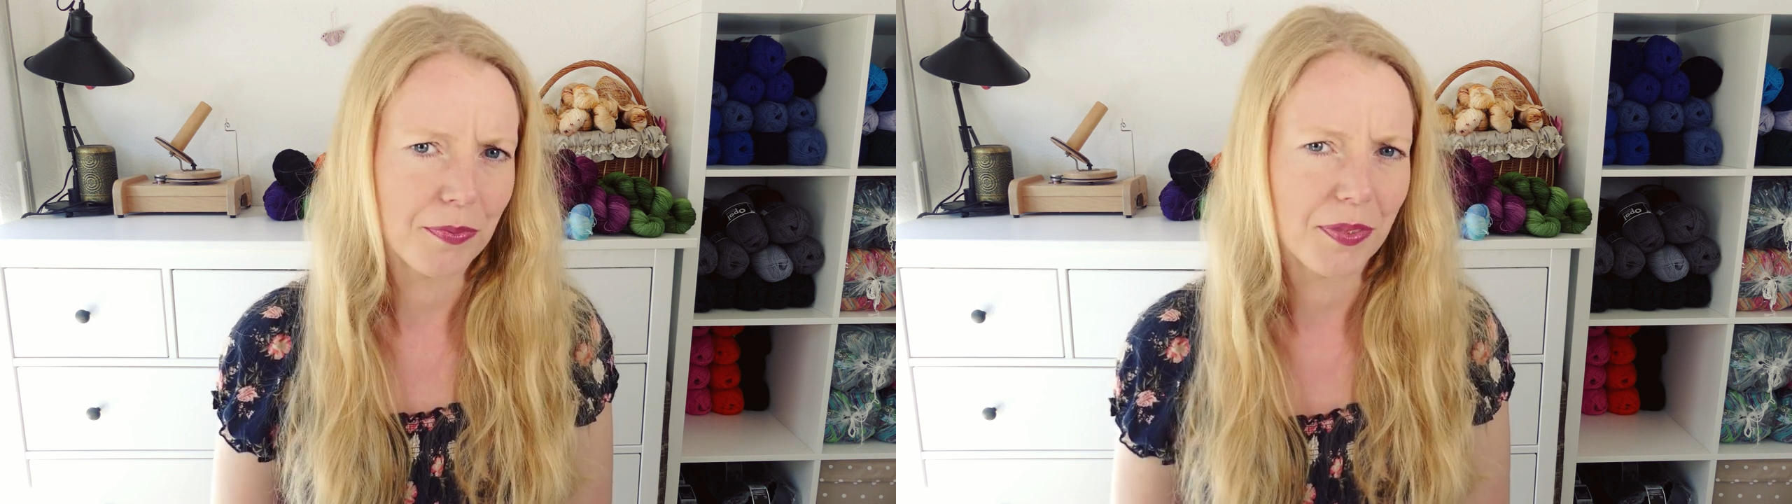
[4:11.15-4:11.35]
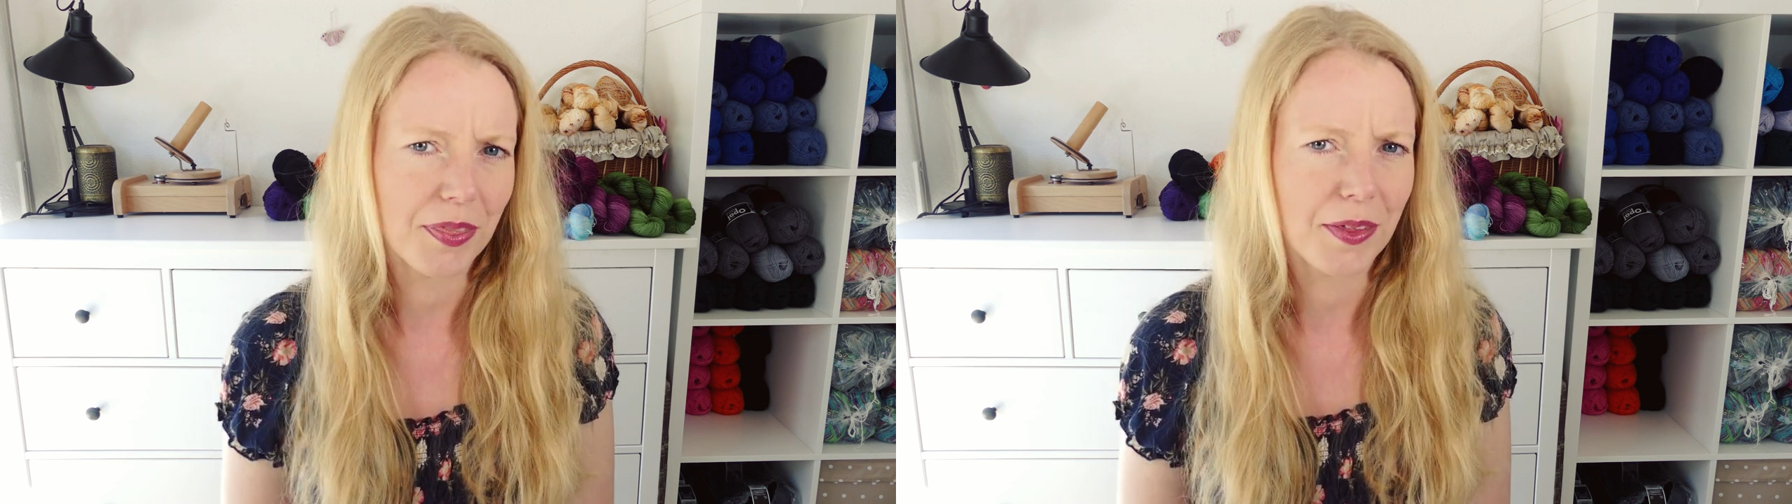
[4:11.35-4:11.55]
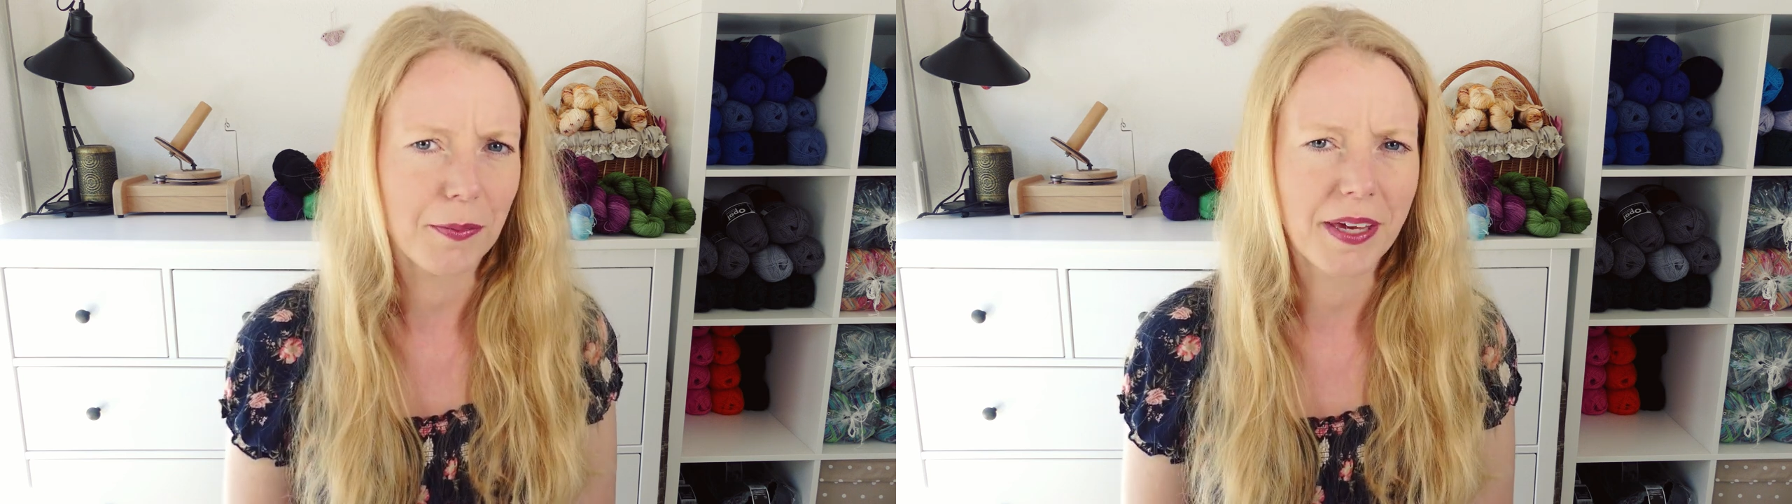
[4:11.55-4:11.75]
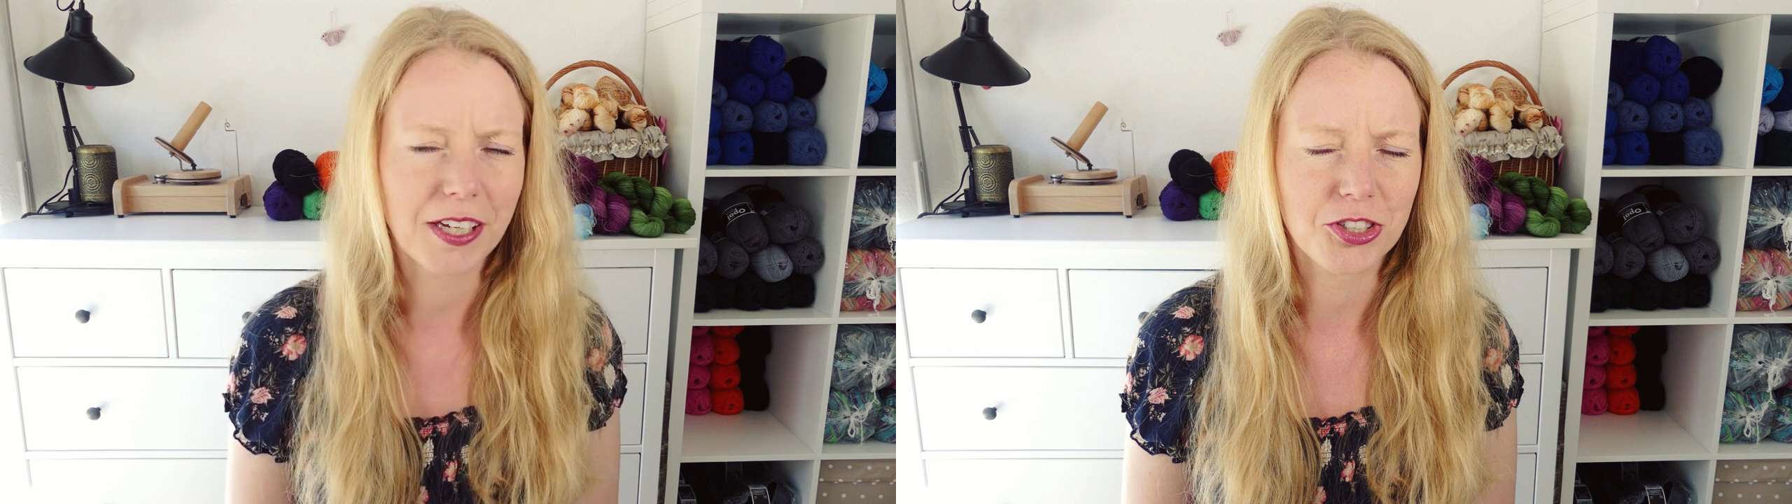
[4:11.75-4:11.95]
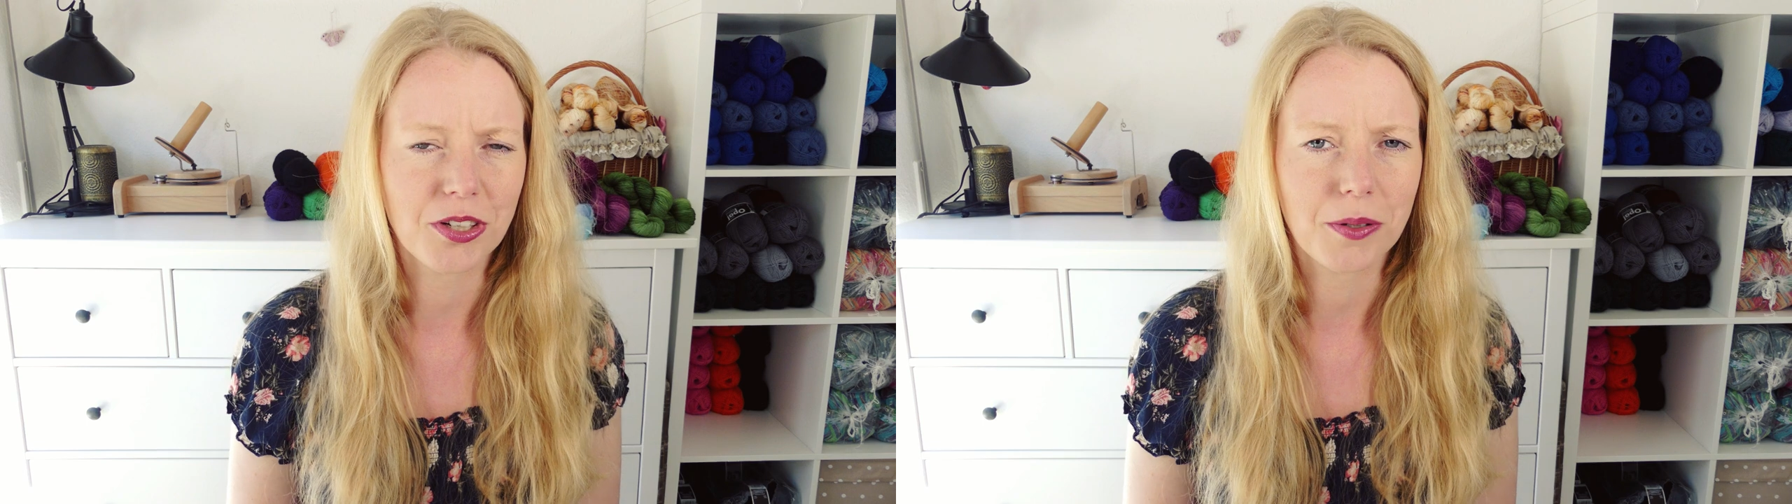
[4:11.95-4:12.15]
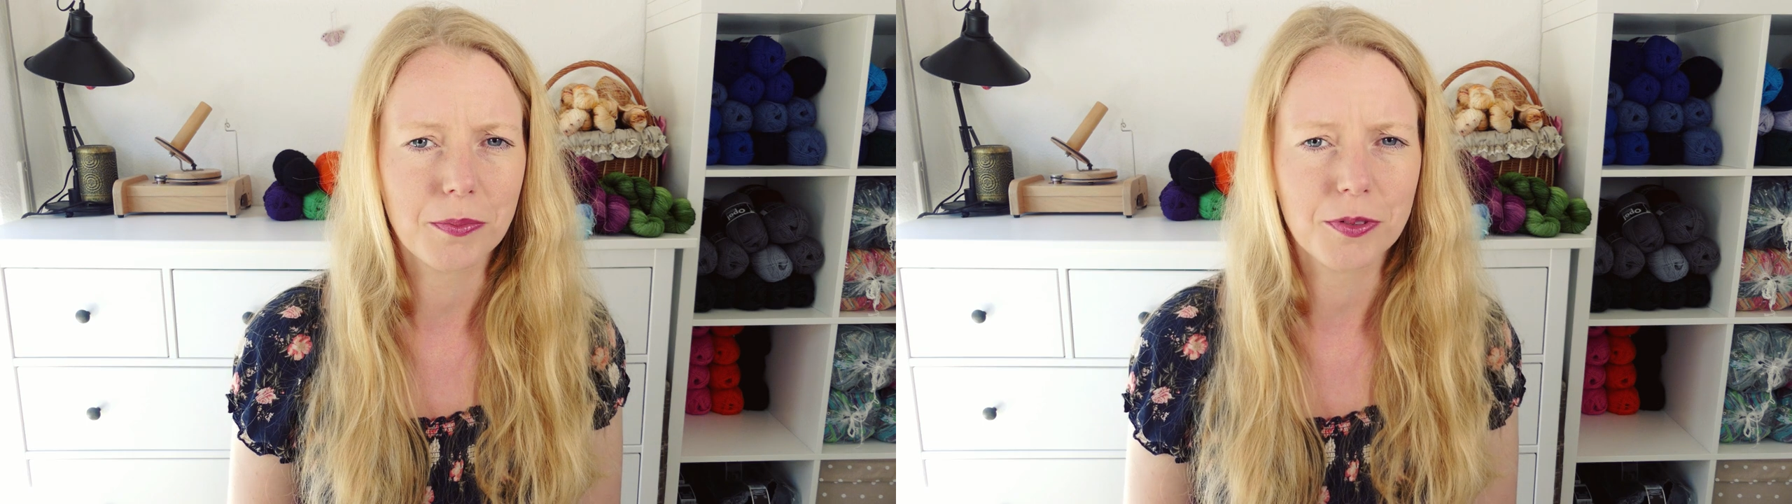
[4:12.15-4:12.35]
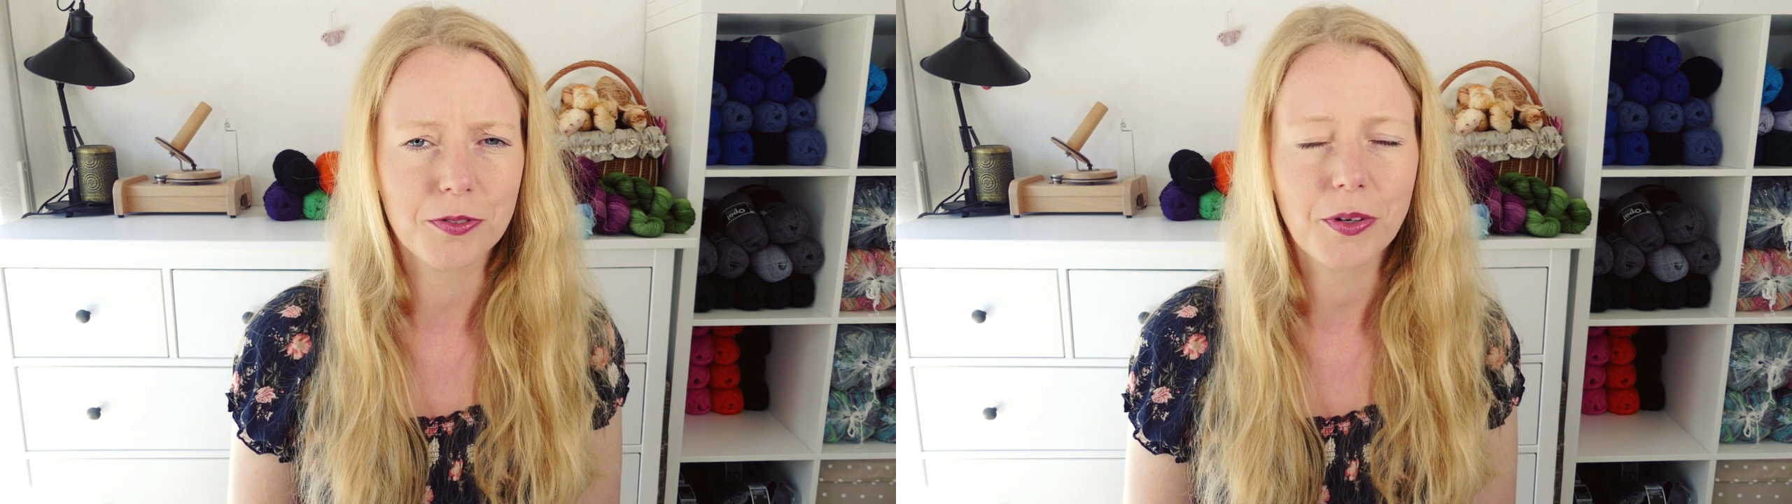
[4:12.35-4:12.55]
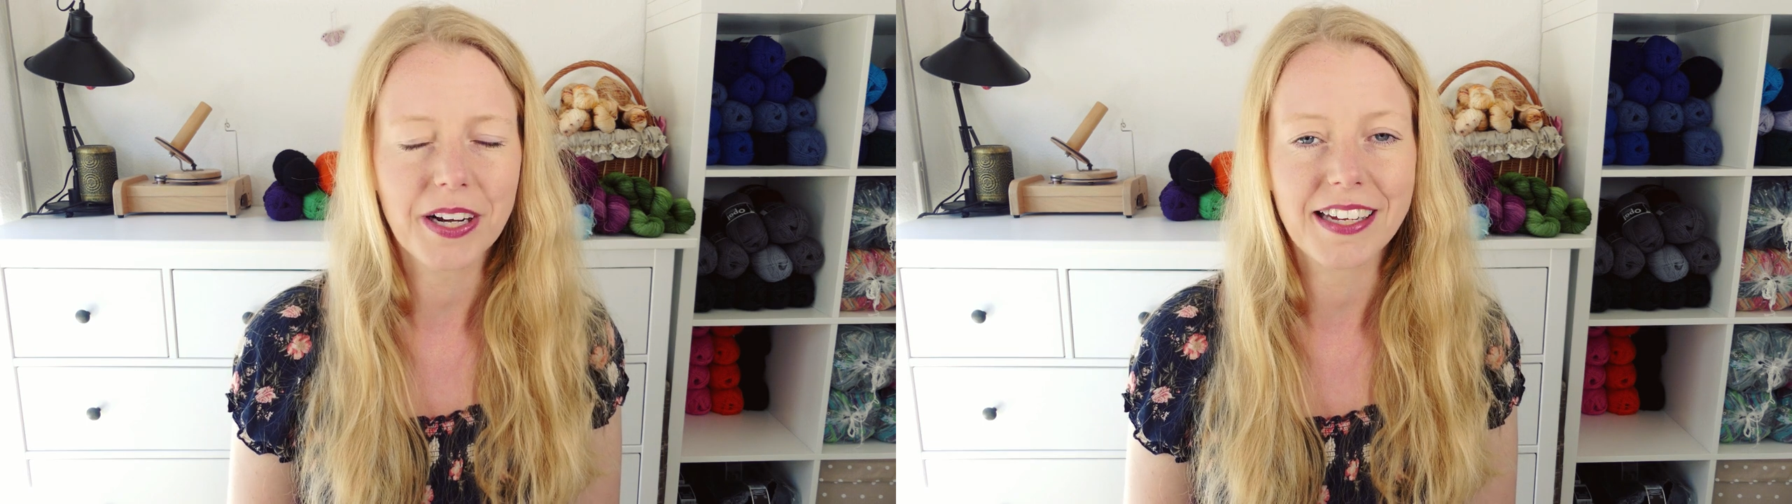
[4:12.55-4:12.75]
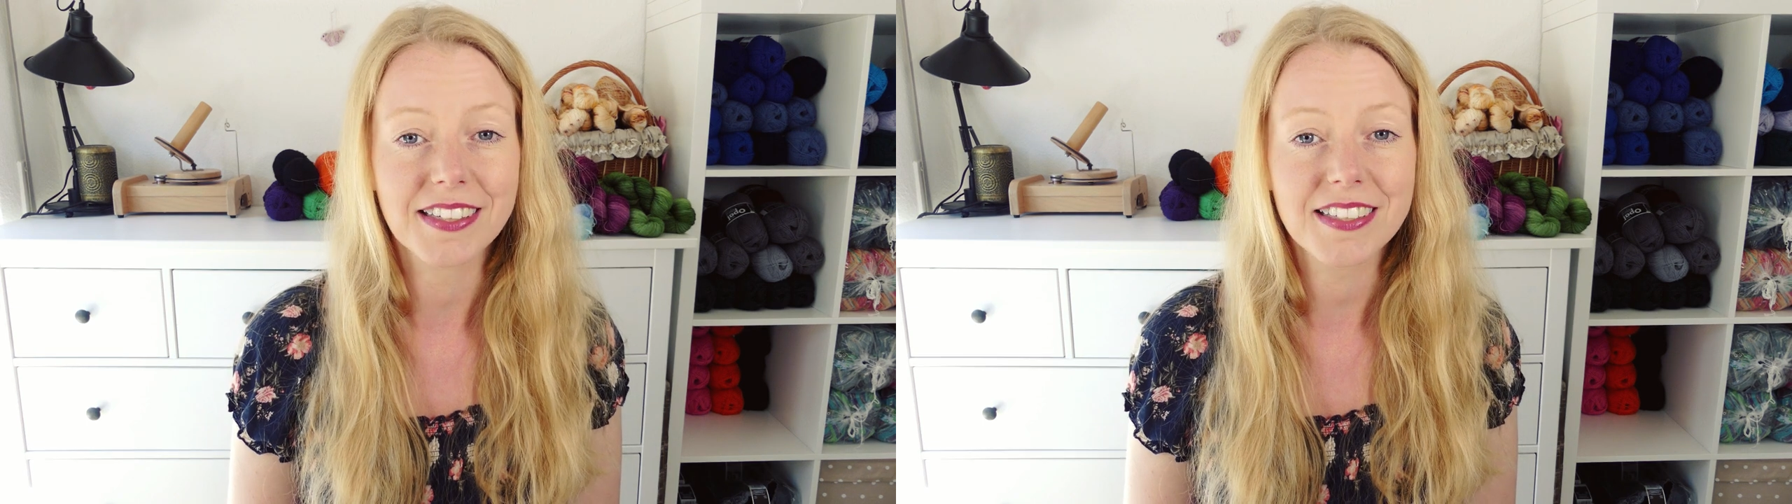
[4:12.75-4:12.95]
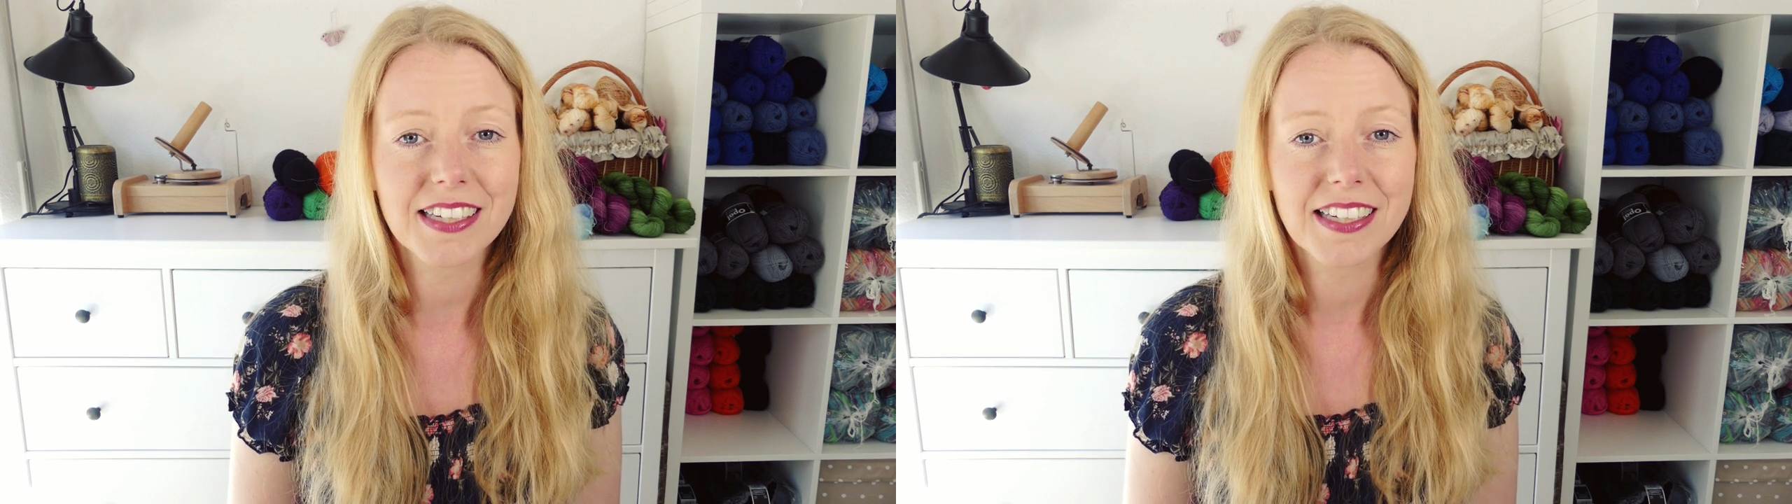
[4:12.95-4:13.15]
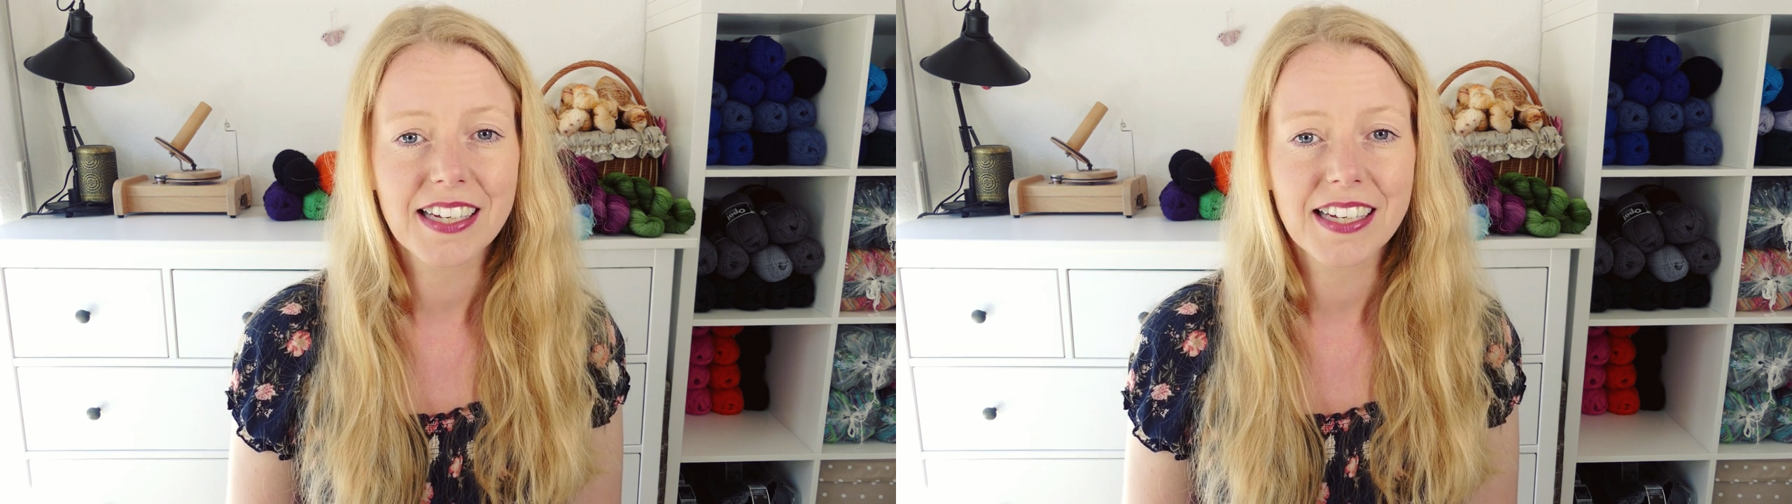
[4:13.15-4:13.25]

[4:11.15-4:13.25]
the picture beforehand.